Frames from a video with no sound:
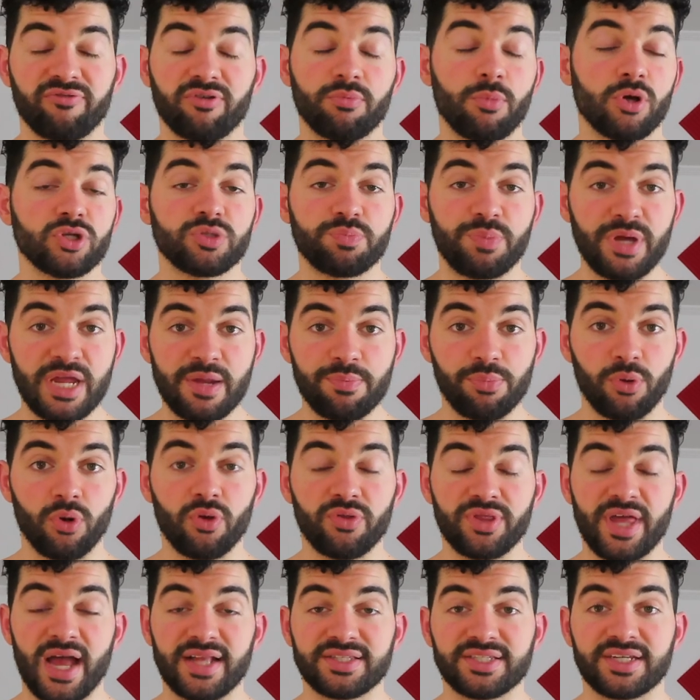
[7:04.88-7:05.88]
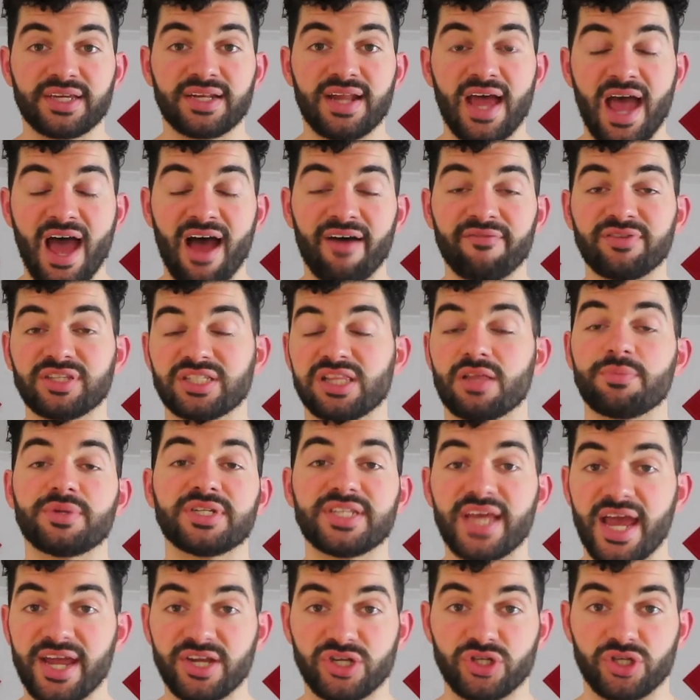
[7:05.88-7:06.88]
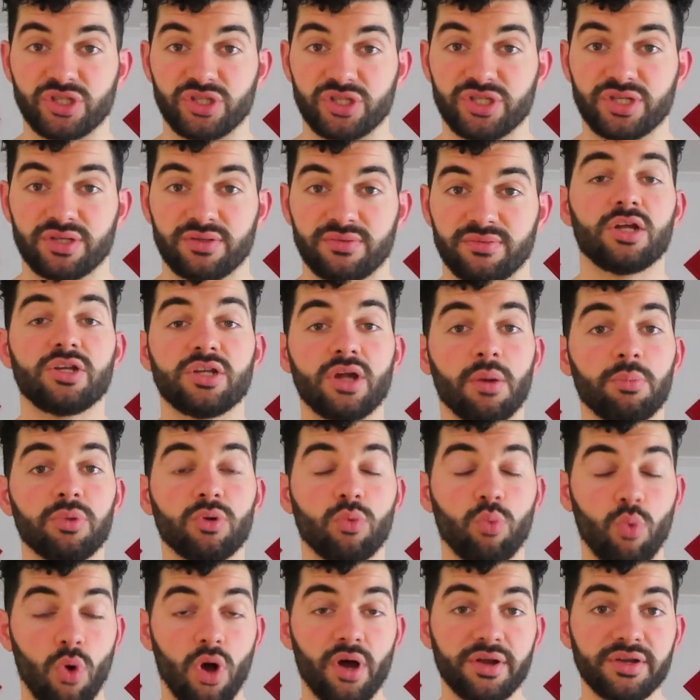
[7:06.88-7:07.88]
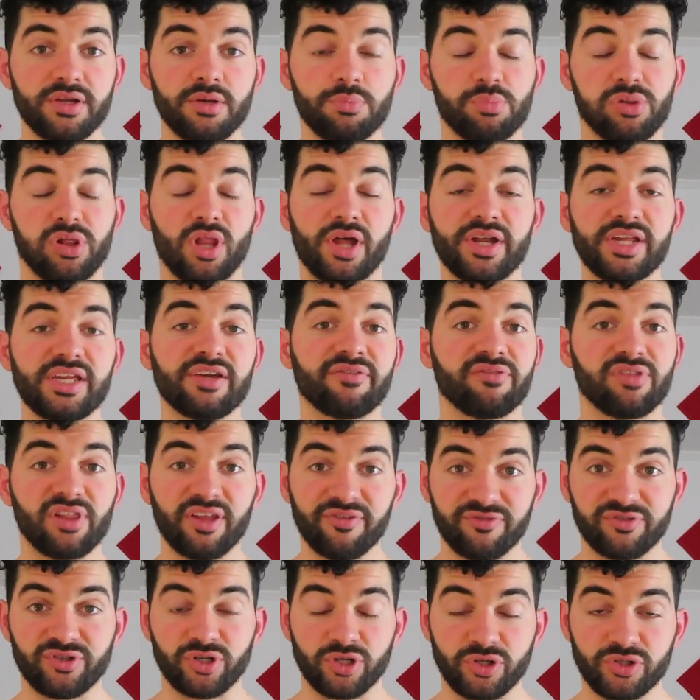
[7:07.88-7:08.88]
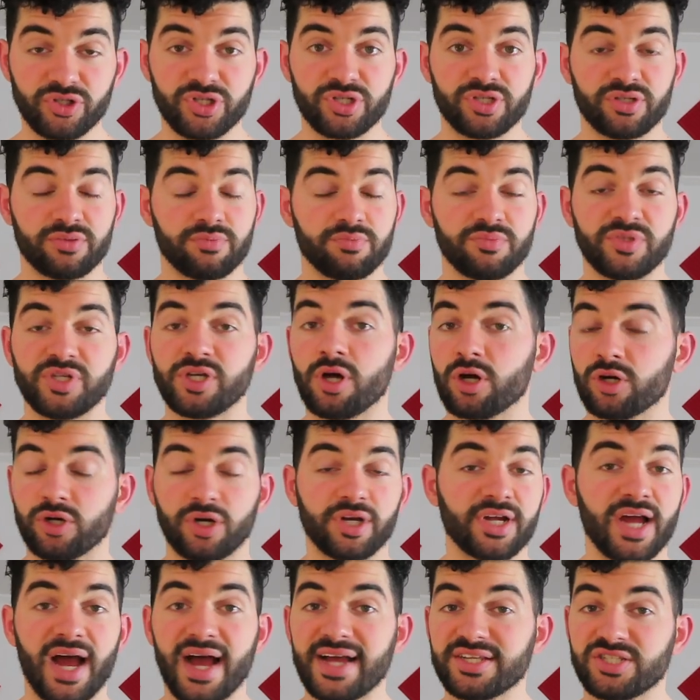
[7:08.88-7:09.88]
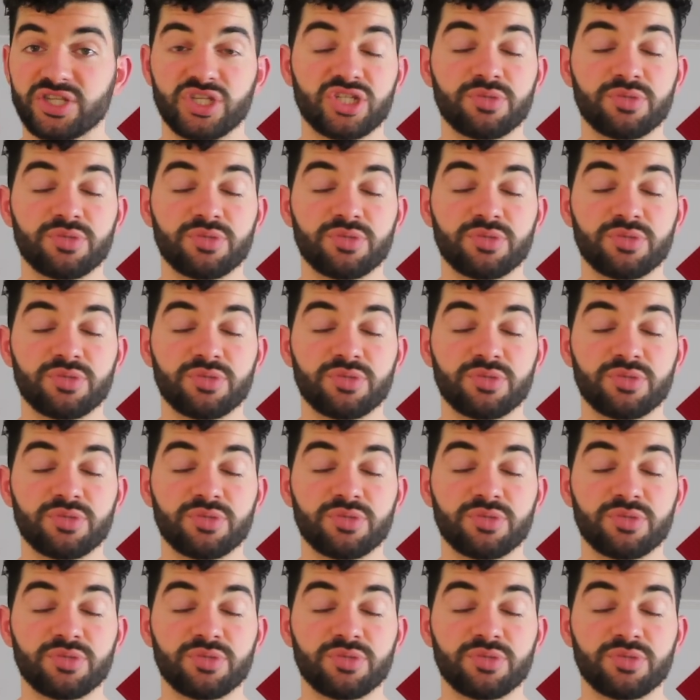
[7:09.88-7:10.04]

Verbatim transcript: for most people, that's going to have its limitations. Number one, plenty of lifters, younger guys